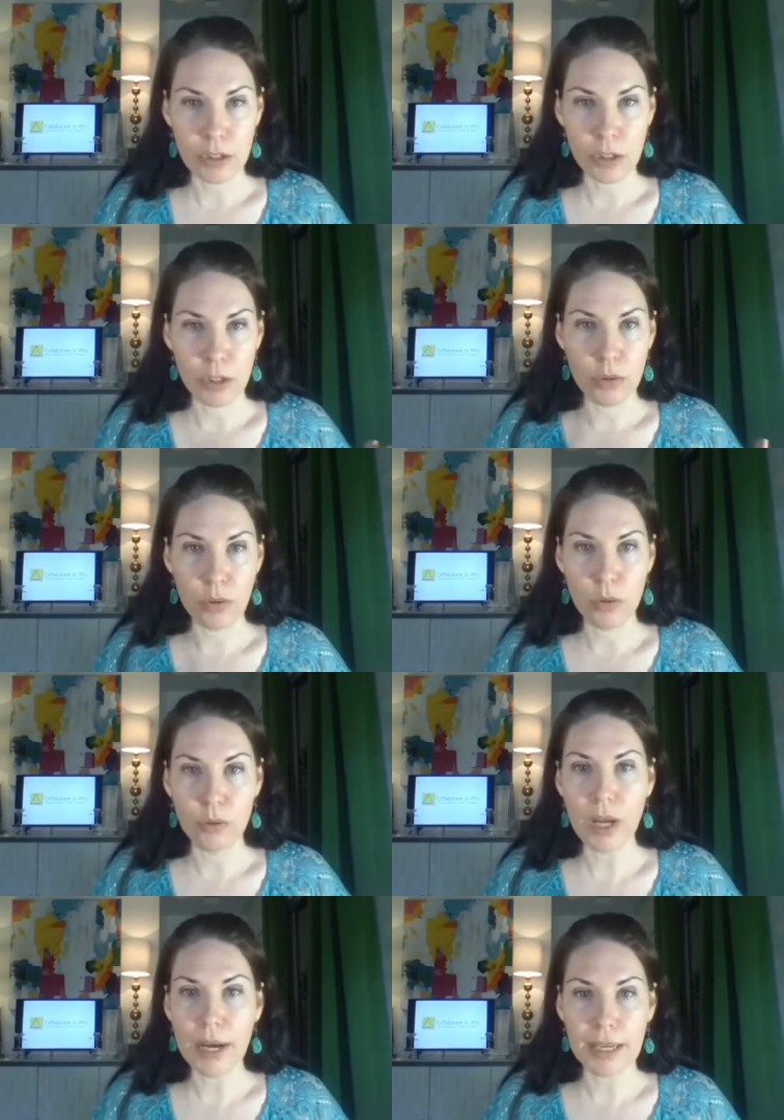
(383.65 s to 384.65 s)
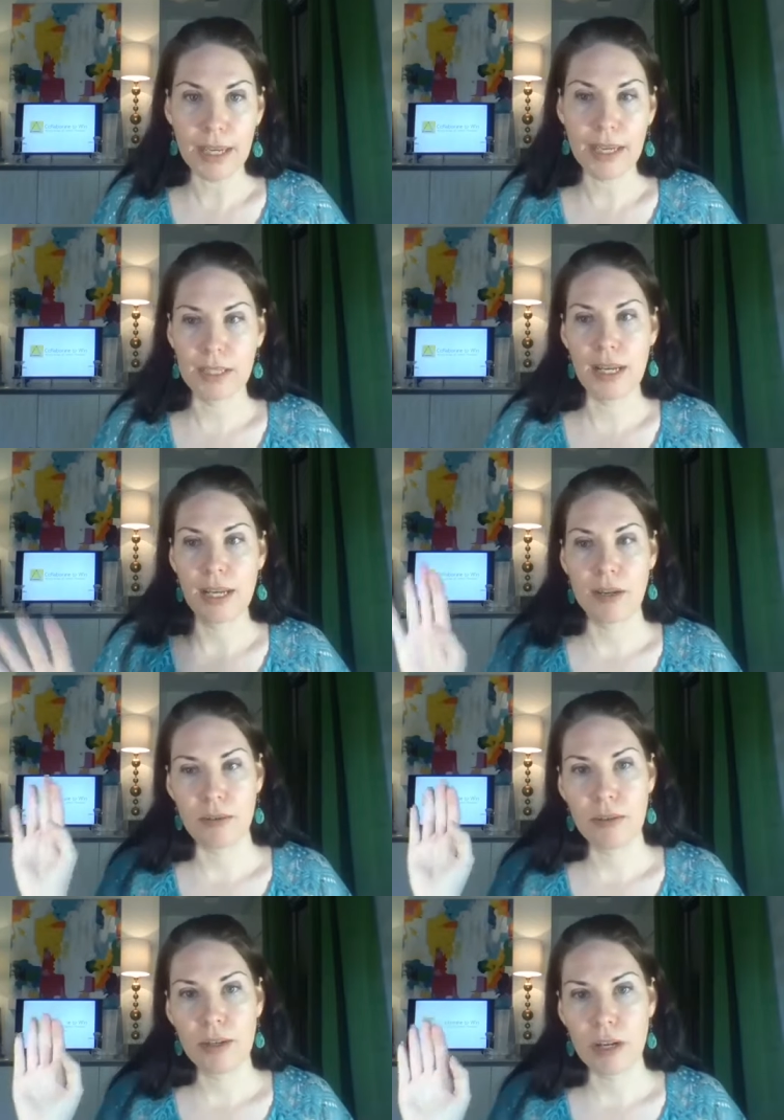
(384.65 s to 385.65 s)
So you log in
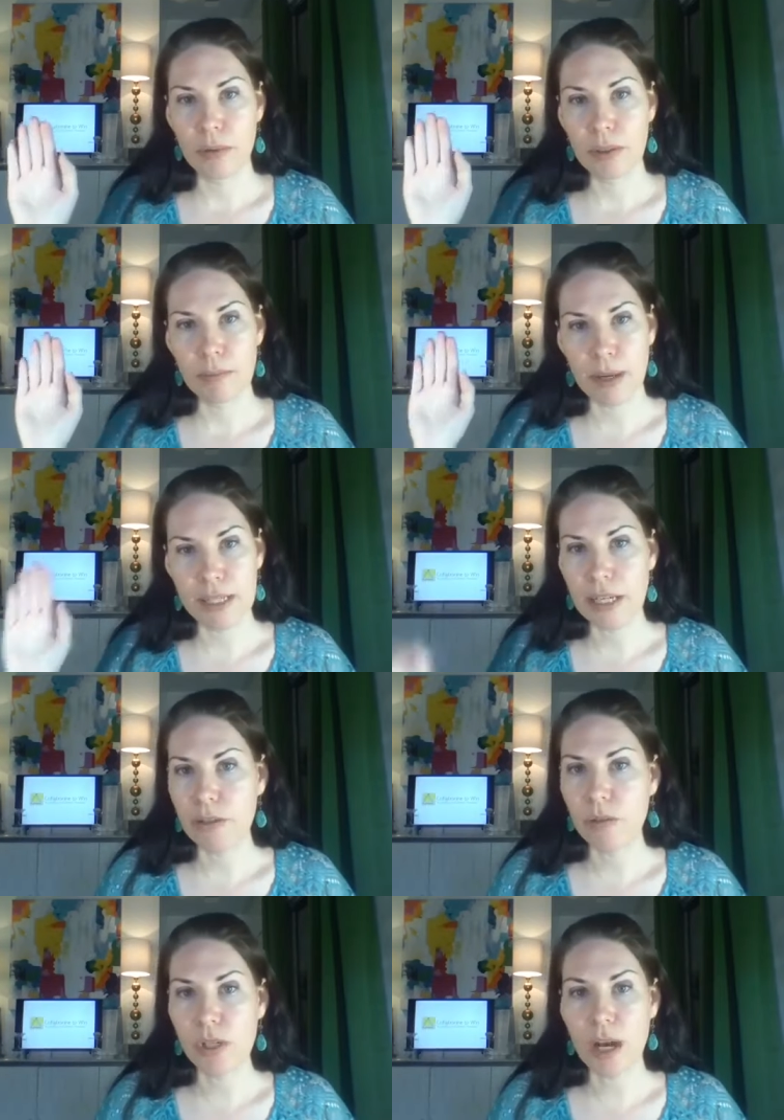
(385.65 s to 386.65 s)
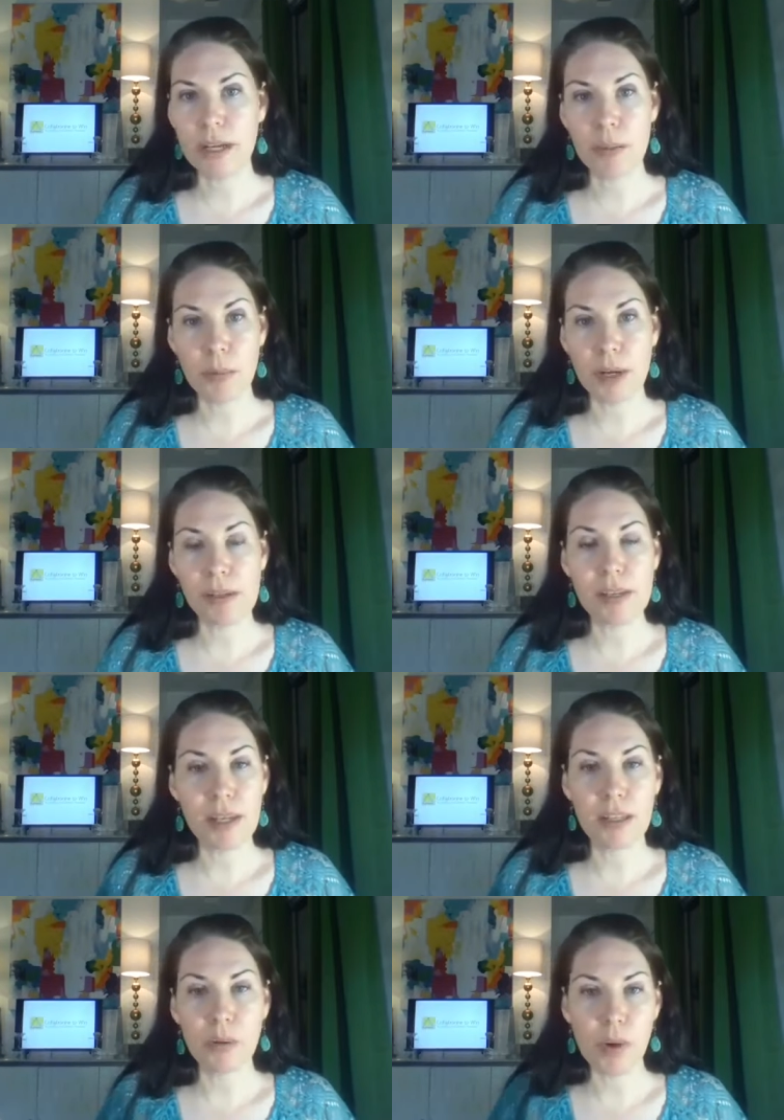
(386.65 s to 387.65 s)
and you know it might tell you stock and price
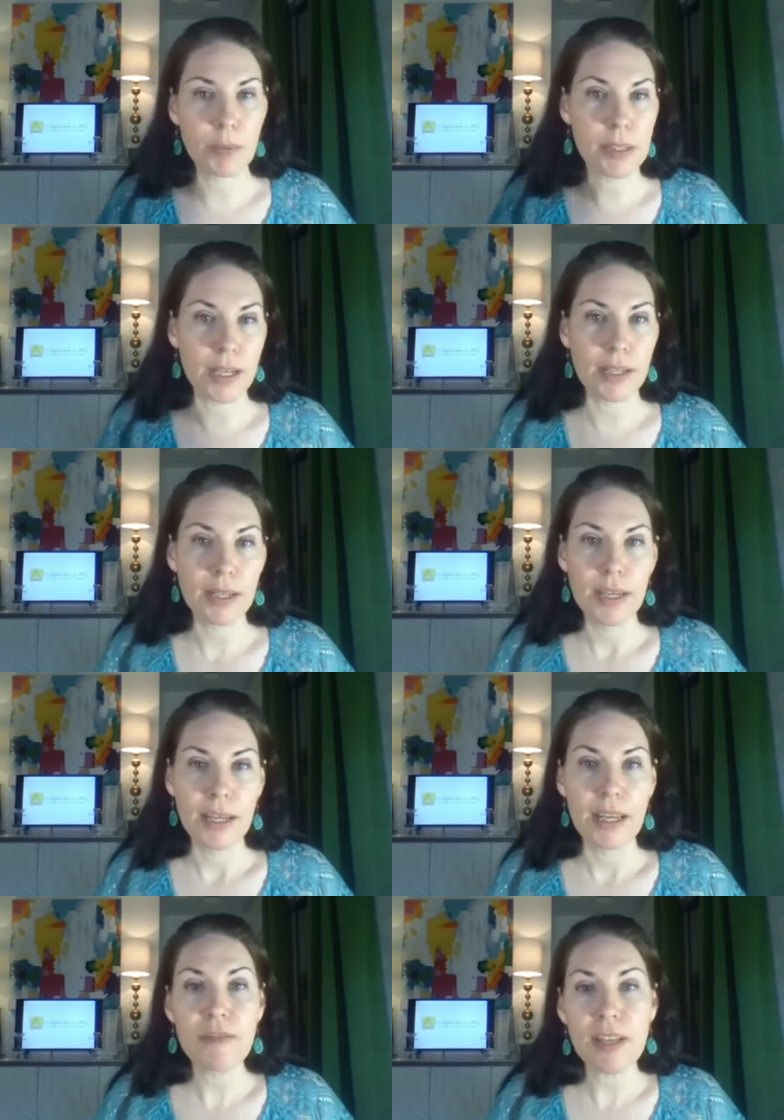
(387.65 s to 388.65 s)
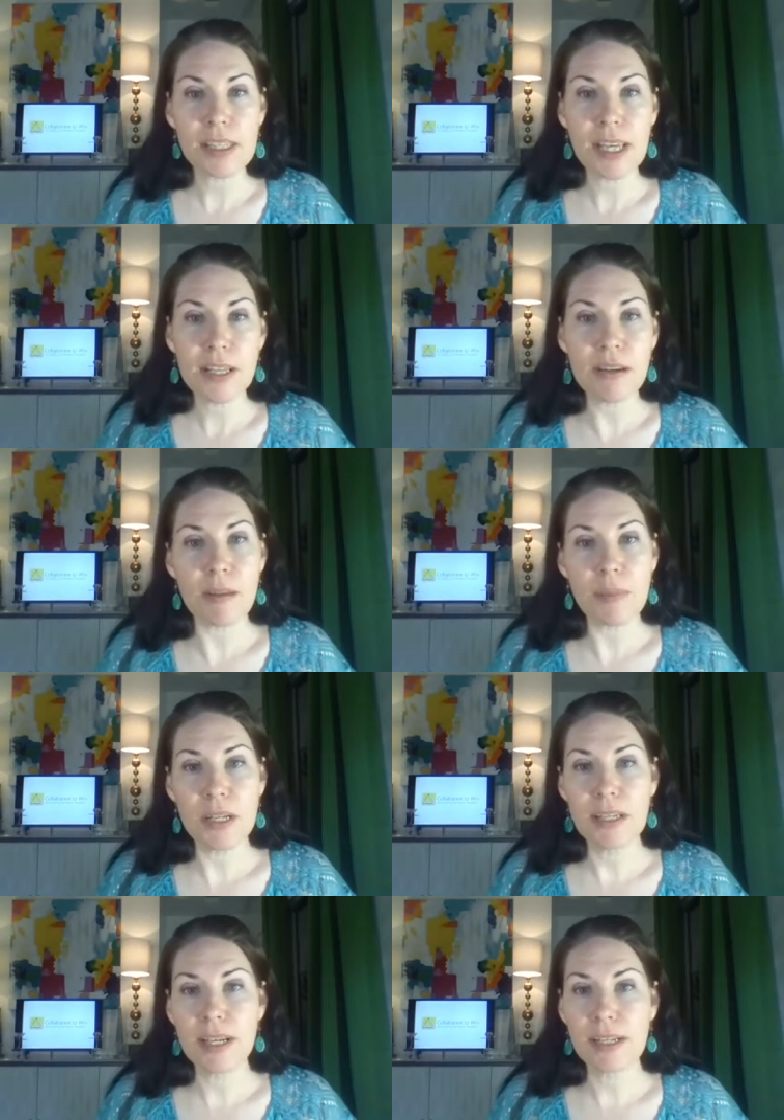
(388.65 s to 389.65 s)
in the website. If that's how the
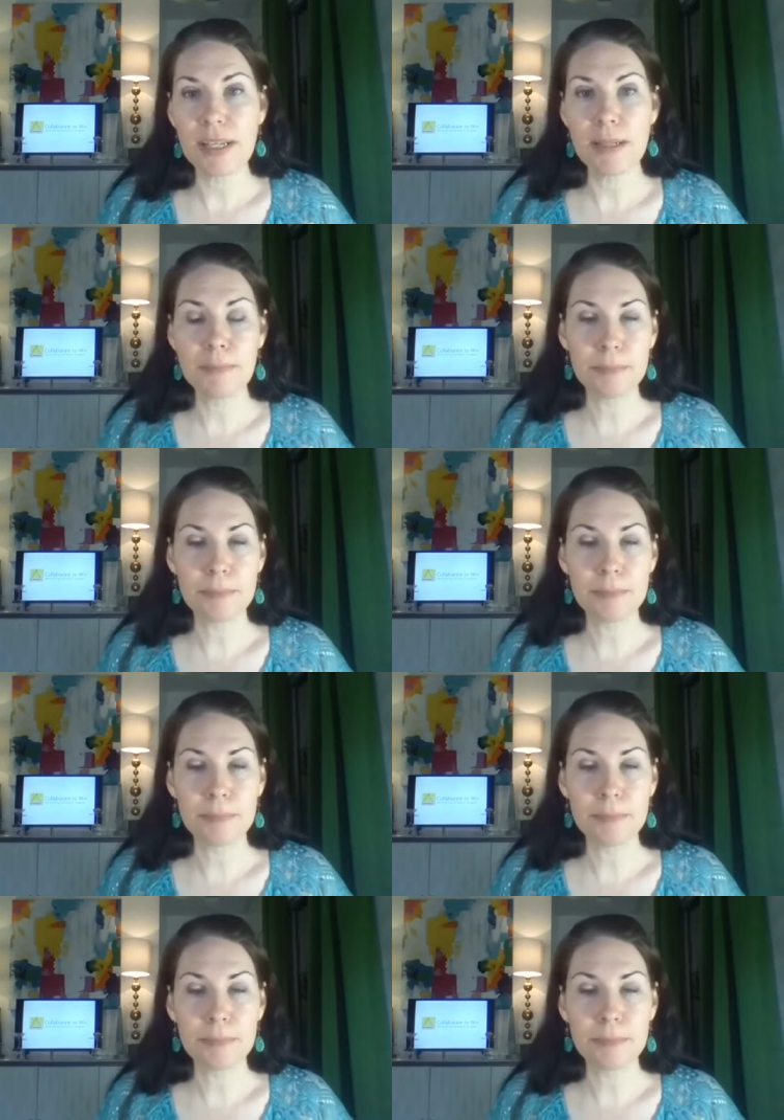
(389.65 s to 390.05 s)
company does it,